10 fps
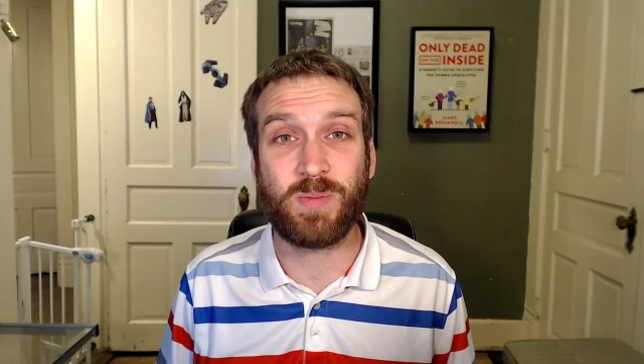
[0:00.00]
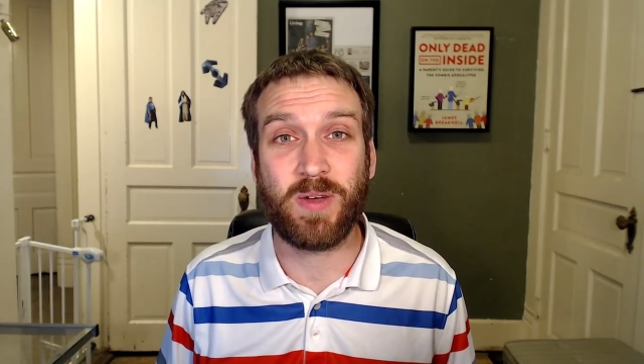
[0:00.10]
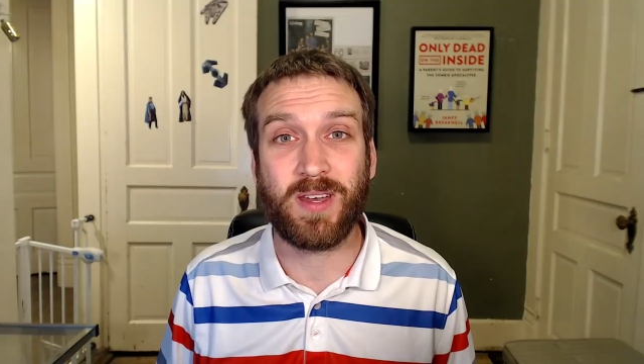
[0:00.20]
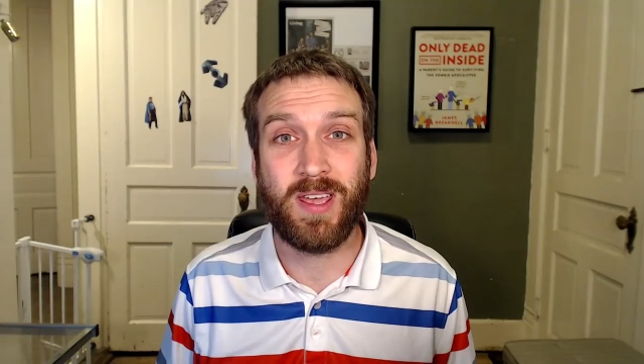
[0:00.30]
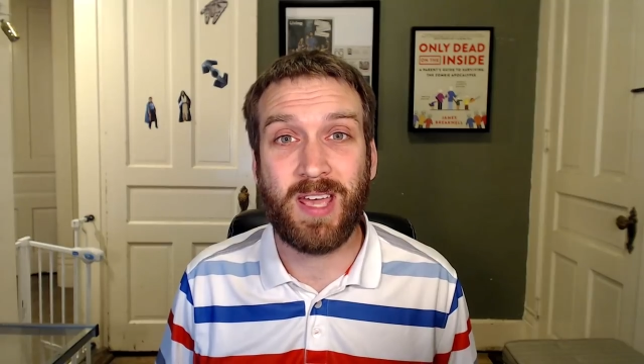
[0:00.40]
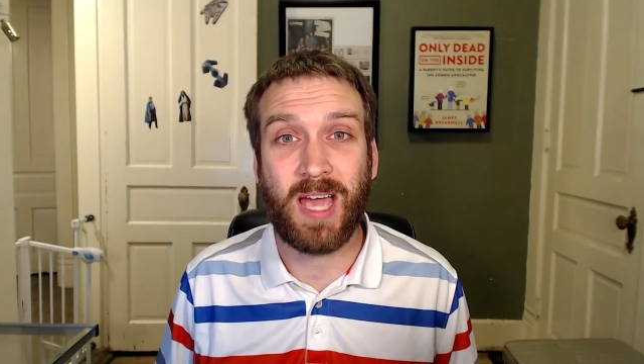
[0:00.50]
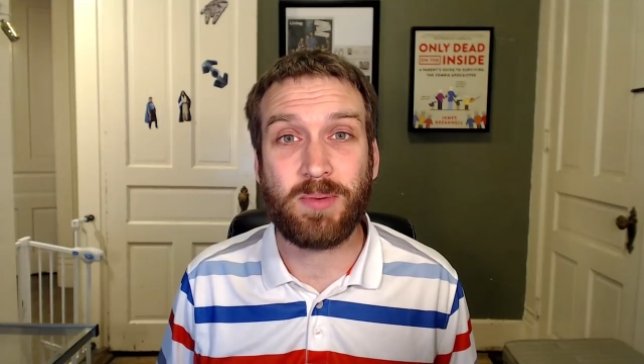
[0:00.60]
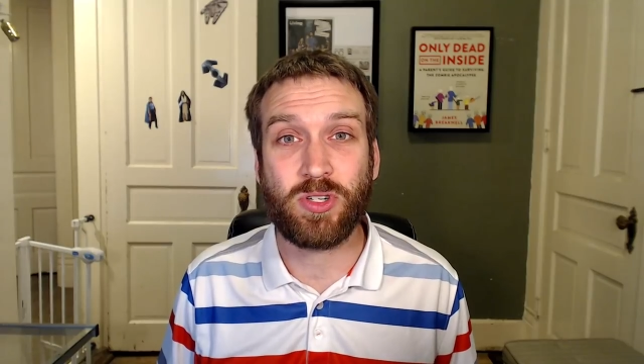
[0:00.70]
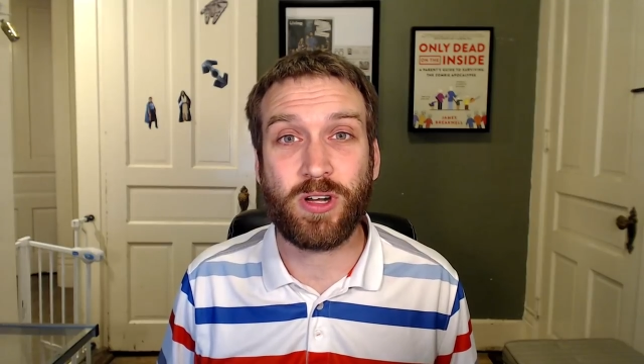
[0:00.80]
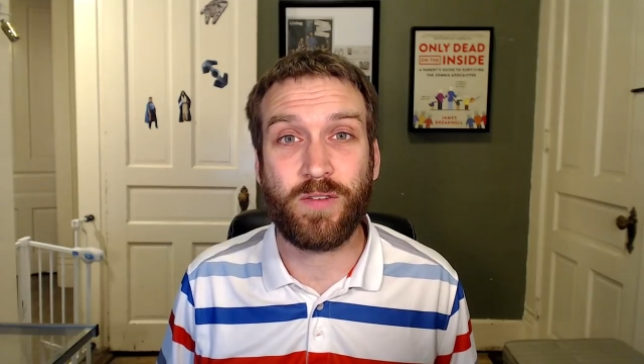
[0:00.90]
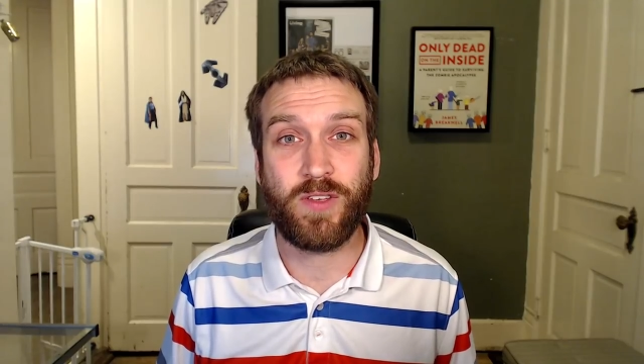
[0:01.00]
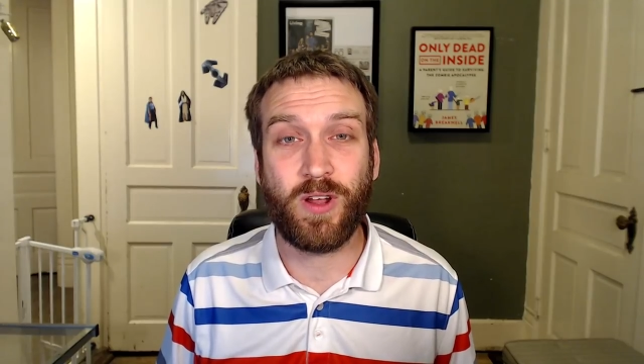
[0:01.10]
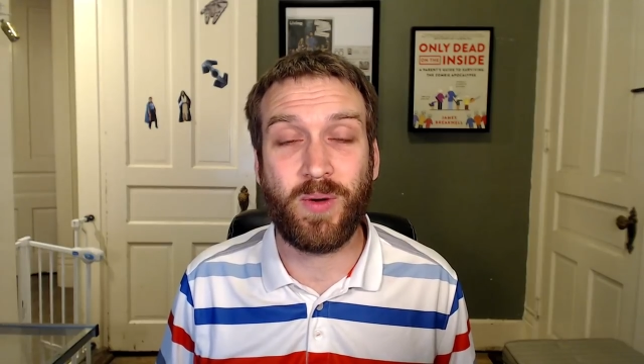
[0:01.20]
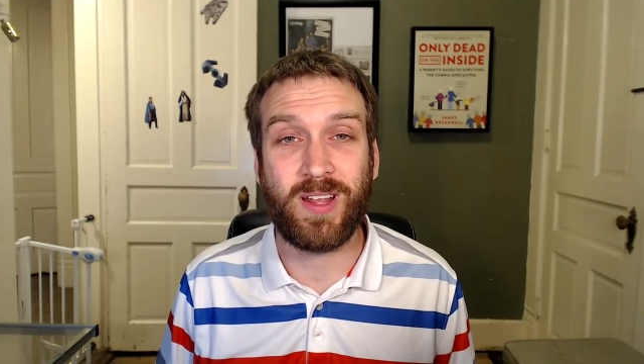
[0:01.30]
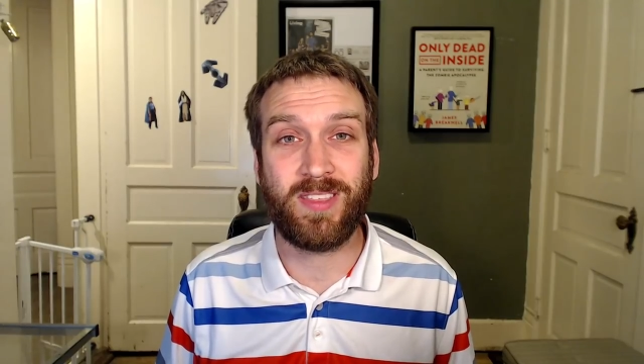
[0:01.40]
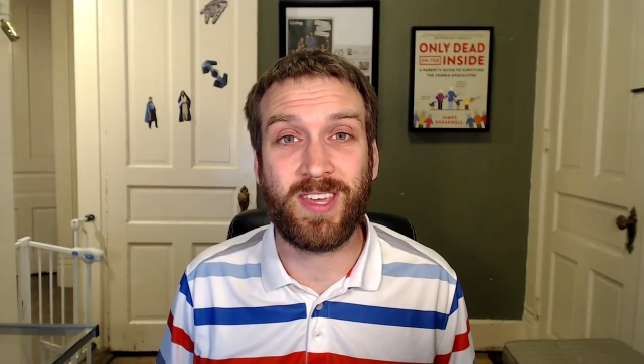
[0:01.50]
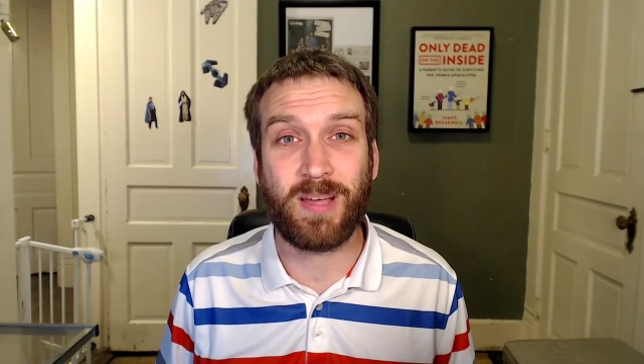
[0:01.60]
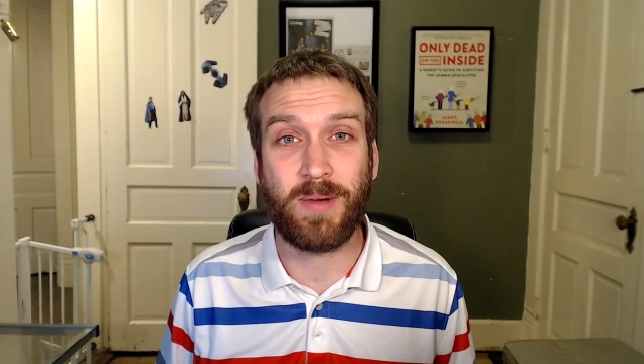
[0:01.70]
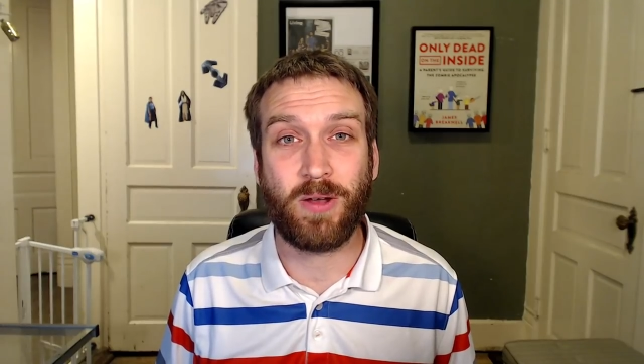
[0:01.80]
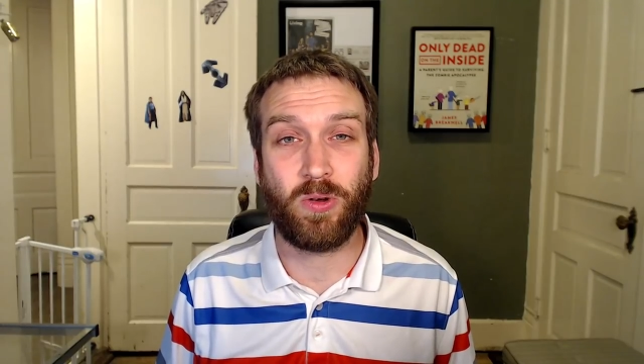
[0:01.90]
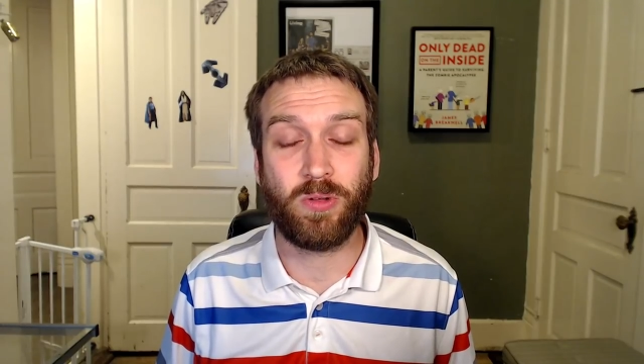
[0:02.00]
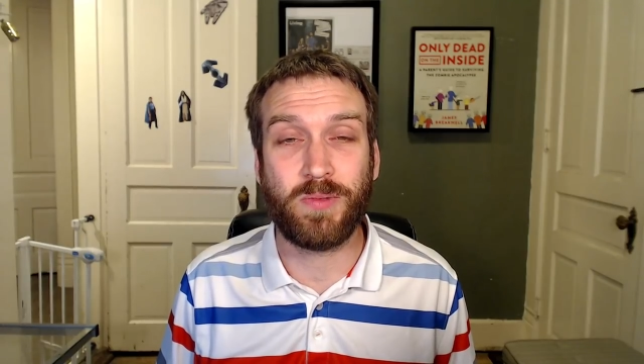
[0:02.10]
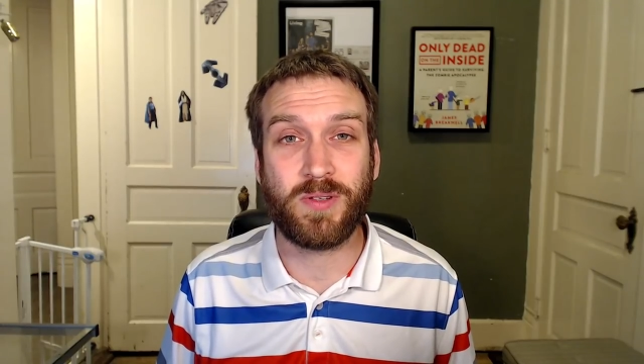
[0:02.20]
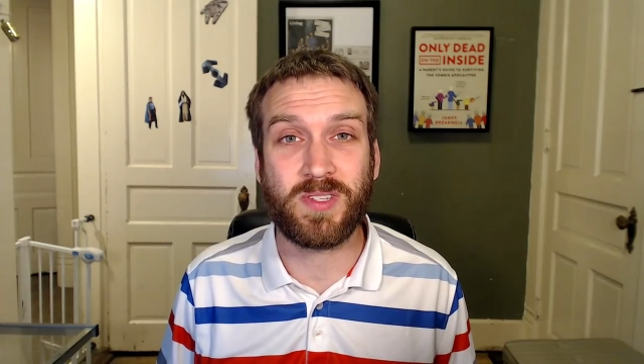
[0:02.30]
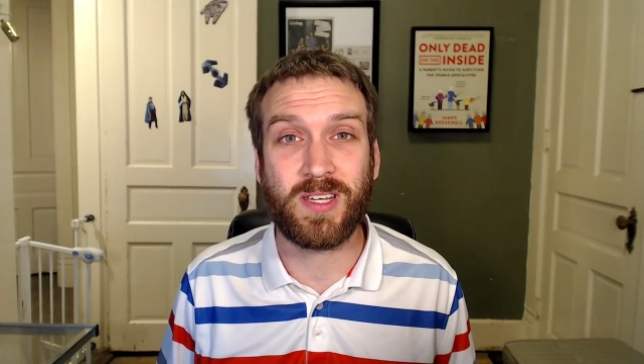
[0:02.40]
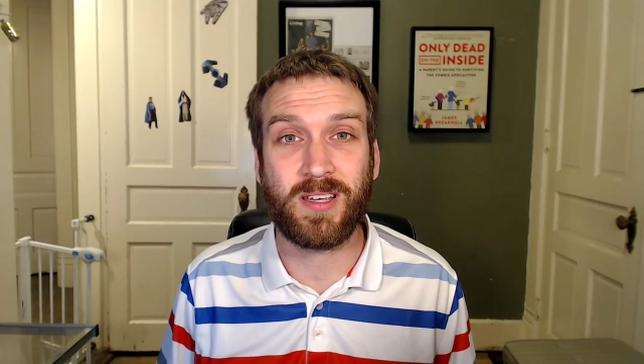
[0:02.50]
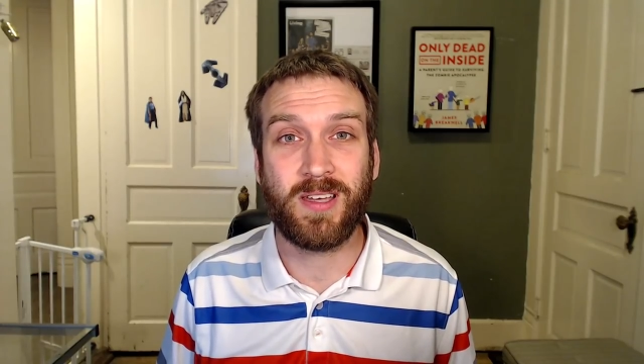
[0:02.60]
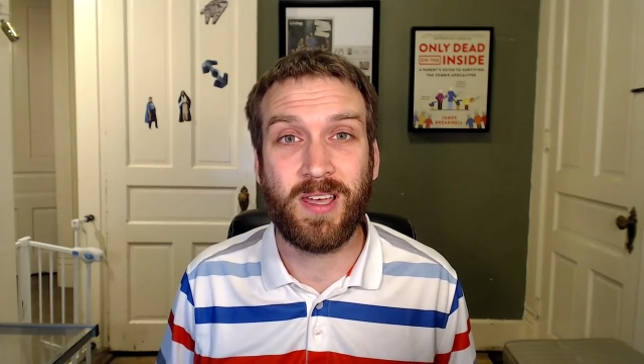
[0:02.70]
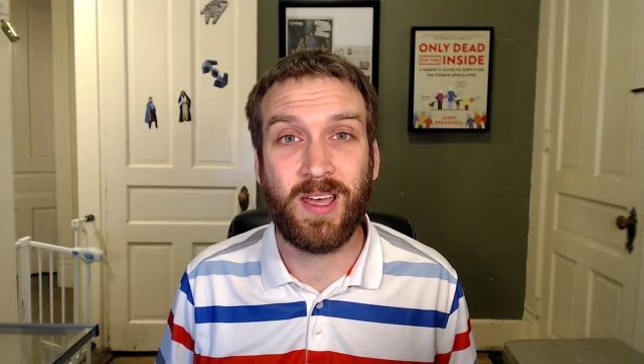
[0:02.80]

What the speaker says: but I'm sure if you know anything about old music,